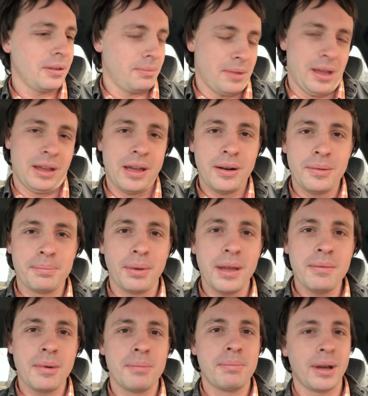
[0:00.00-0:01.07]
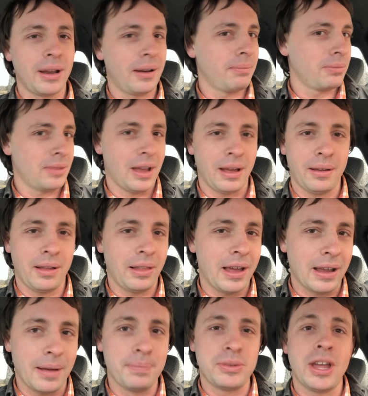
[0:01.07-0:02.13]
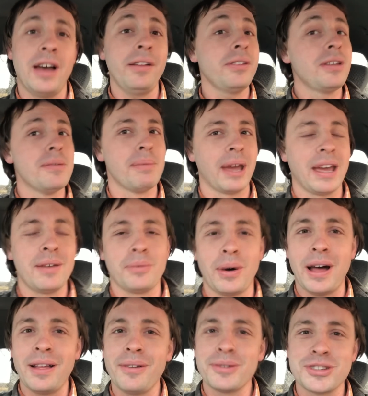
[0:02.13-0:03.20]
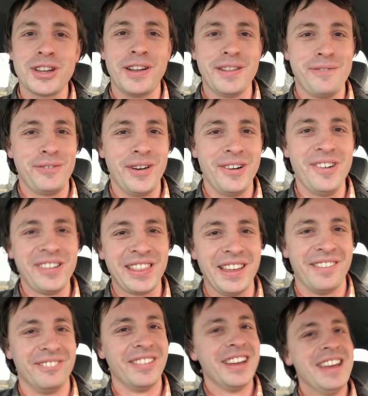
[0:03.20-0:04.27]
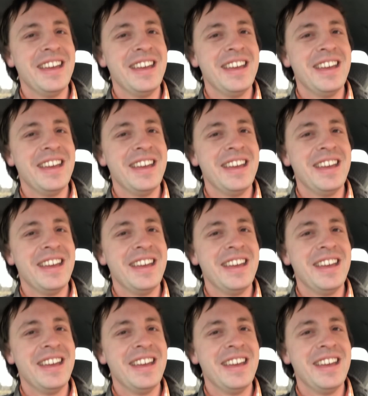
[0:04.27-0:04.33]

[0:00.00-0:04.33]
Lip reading: I'm like, I don't blame him, but I'm telling you, man, while I was on the phone with him,